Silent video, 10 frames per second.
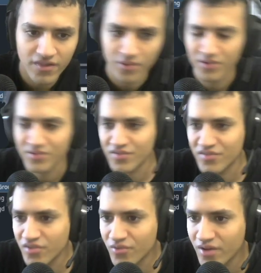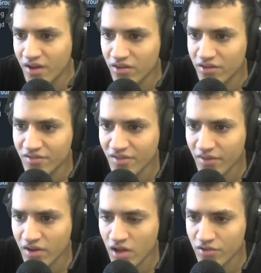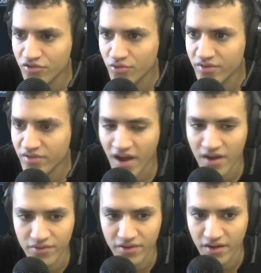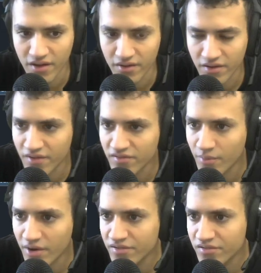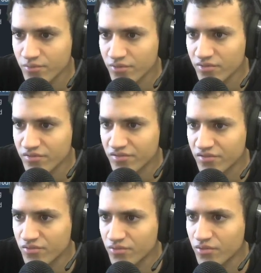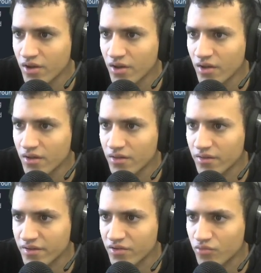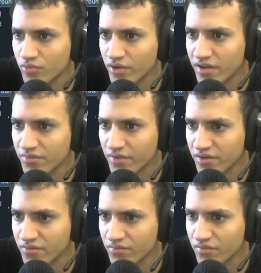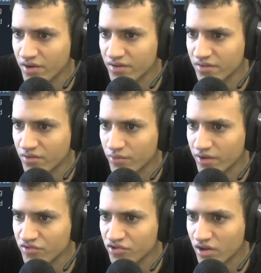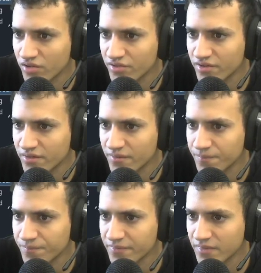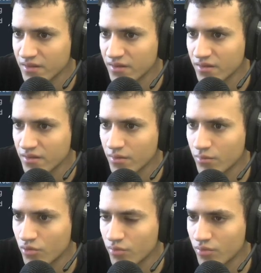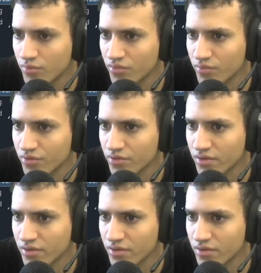There we go, so stone. You can set the color to it to have it uh, customized. We'll just do like gray if I can find a grayish color. Boop, boop, boop.